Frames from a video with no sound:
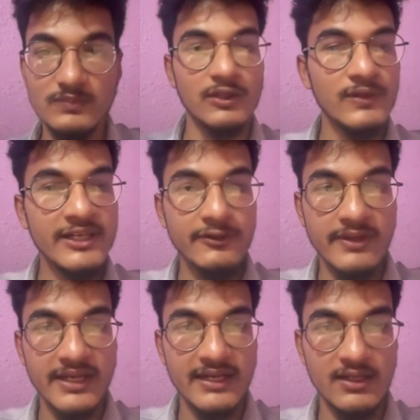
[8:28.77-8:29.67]
You will need to
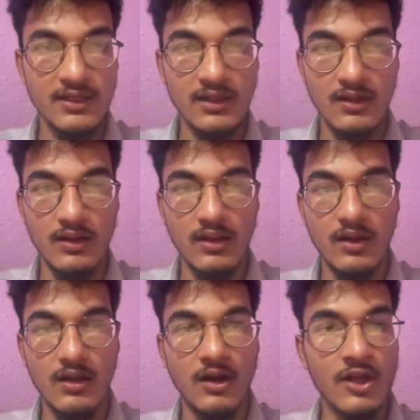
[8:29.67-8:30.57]
create a
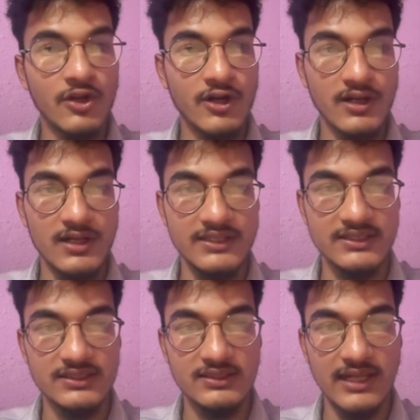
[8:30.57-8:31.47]
unordered
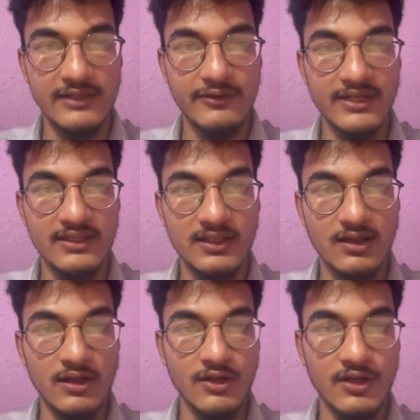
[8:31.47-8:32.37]
list. I'll create a
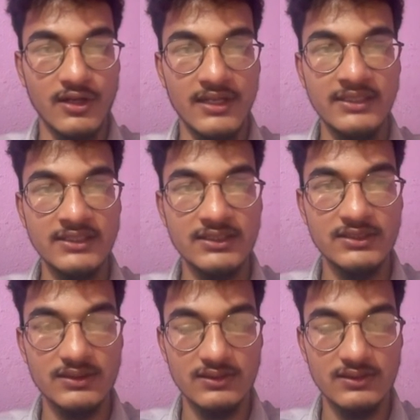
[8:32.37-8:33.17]
unordered list